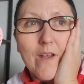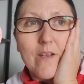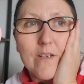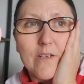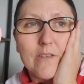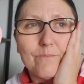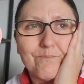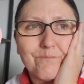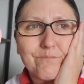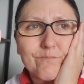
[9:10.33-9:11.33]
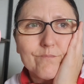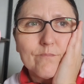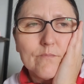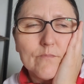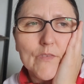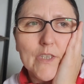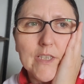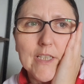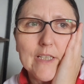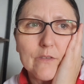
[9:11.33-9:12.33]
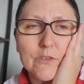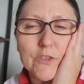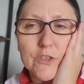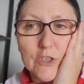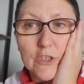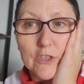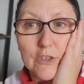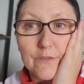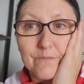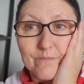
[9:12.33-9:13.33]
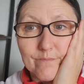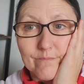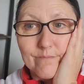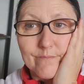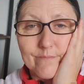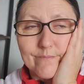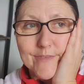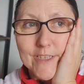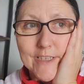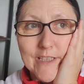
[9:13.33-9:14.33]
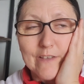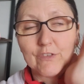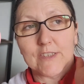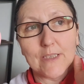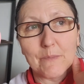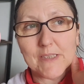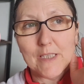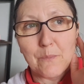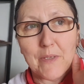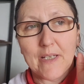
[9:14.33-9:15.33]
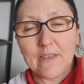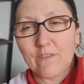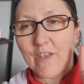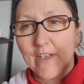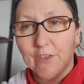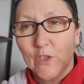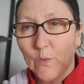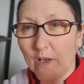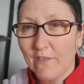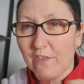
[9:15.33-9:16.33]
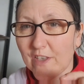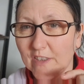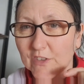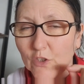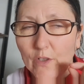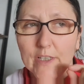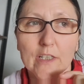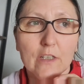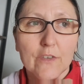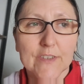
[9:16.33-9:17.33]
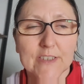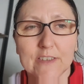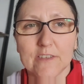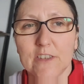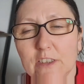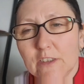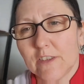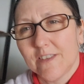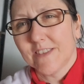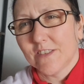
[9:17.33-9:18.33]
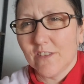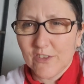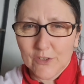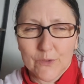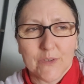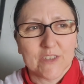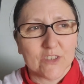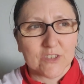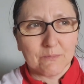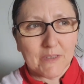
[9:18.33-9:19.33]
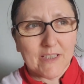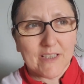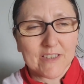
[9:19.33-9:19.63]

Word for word: Um, anyhow, so. Today, after seeing my C P N, I've let her know everything that's going off. I said, no, it's not you, it's just me.